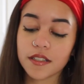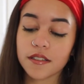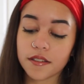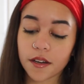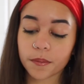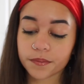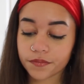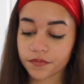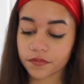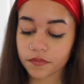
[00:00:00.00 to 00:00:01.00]
So,
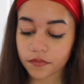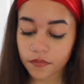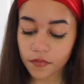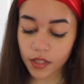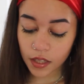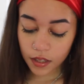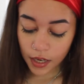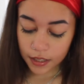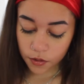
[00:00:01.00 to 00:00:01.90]
the next